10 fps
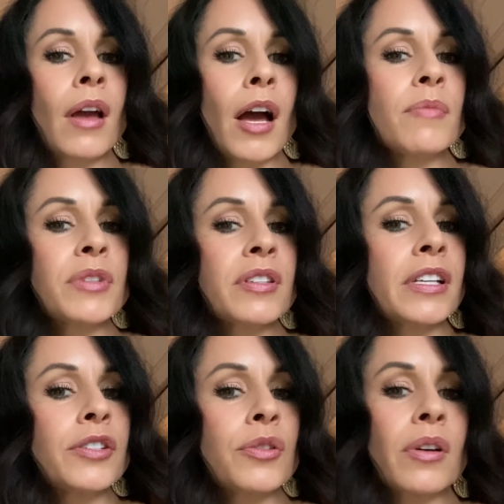I'm just
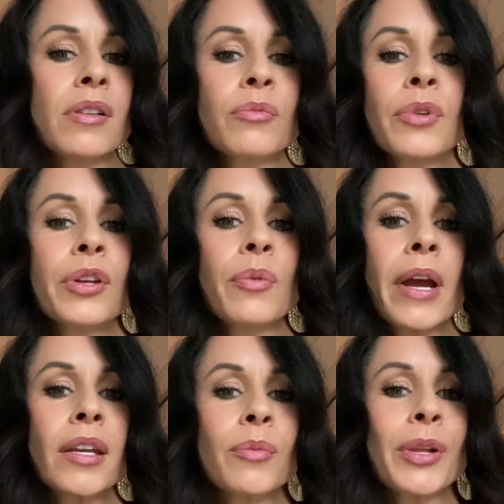gonna do it really
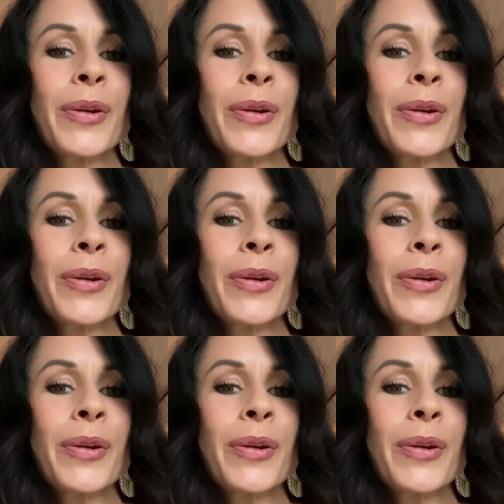randomly